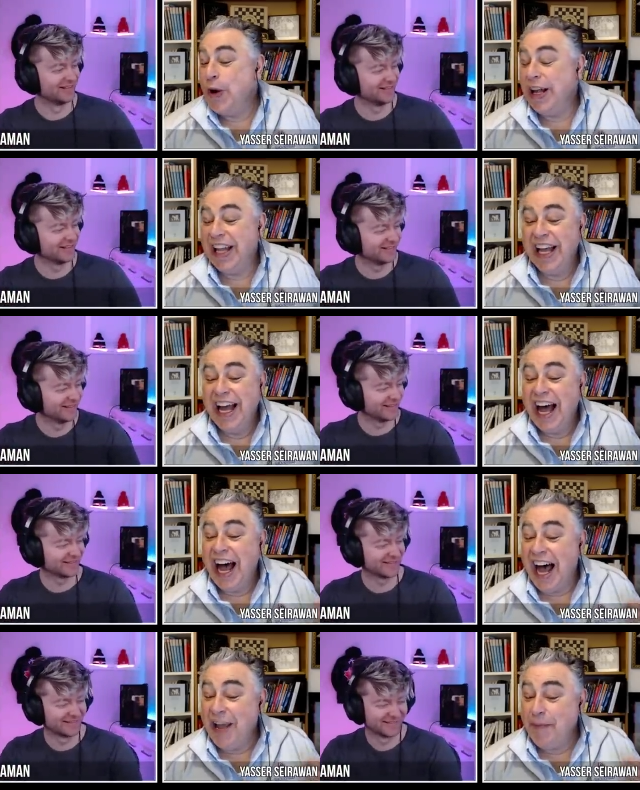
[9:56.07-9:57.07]
Speaker 1: well,
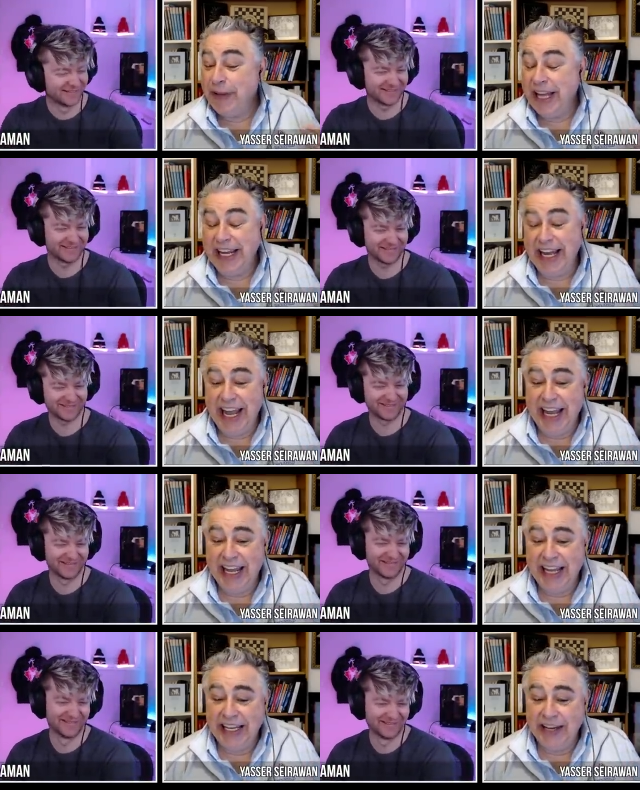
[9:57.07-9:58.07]
I played
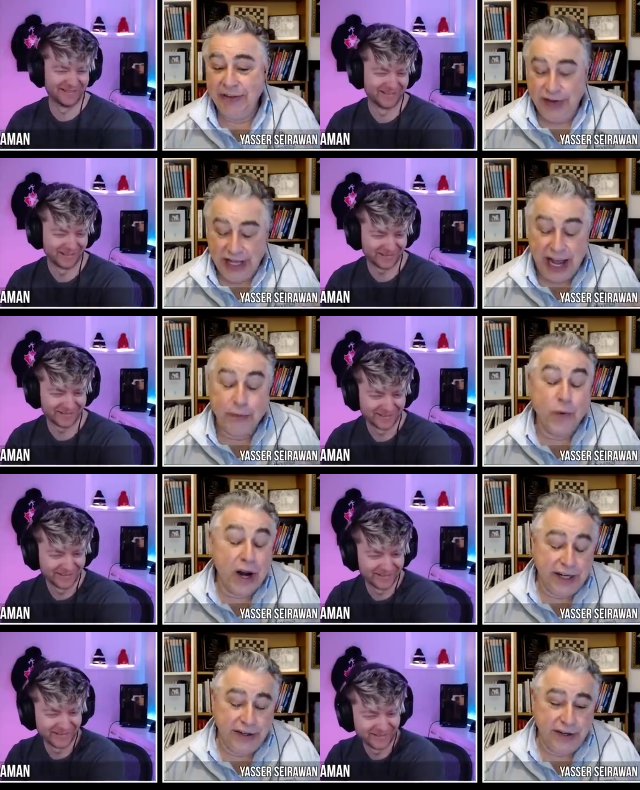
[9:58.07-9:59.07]
a well, I
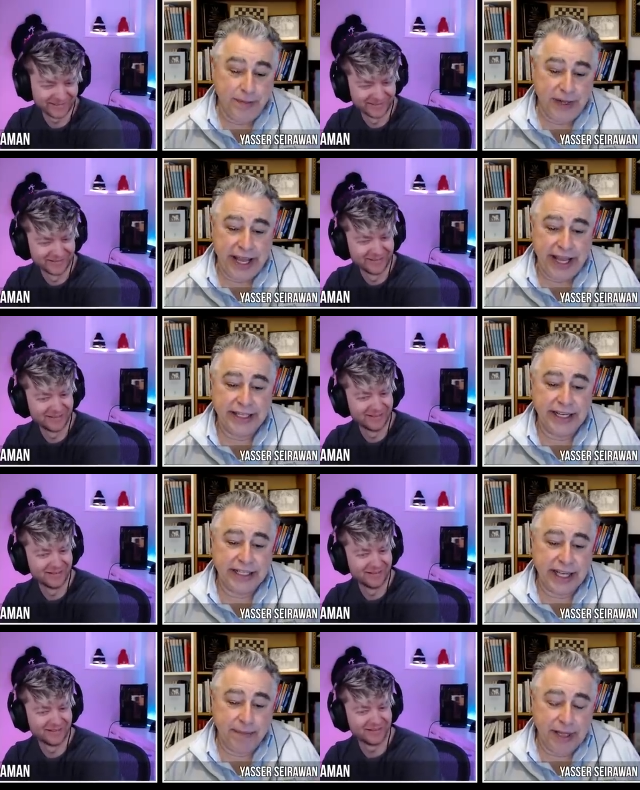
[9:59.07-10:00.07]
wanted you to play
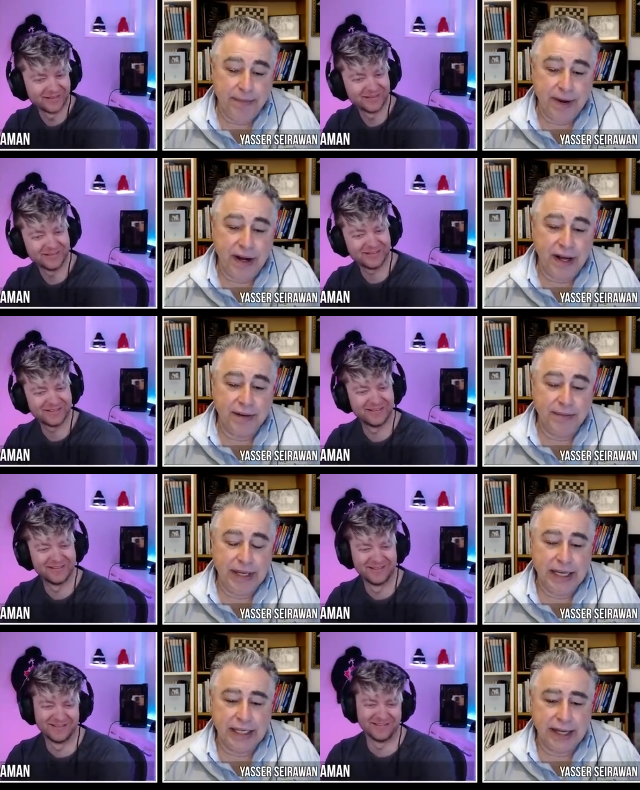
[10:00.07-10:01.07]
a6. I played pawn
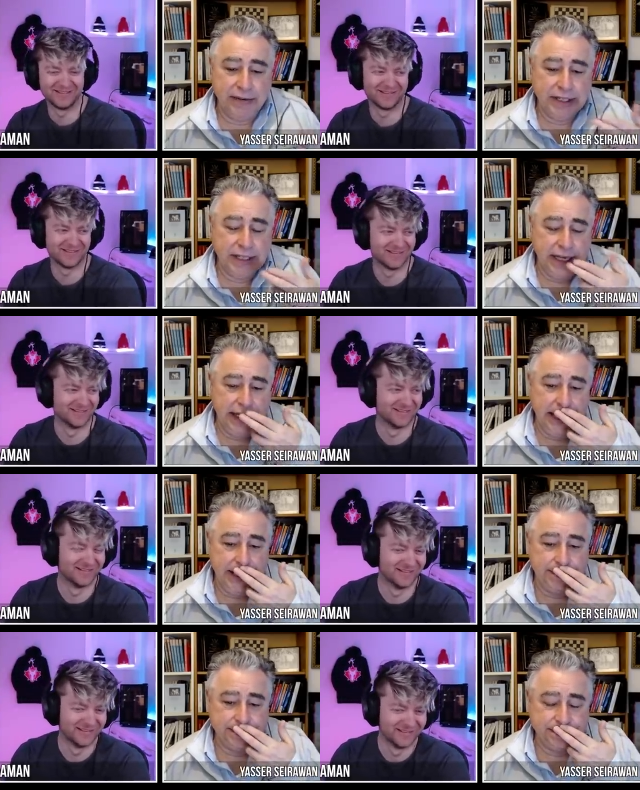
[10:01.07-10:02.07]
because I was thinking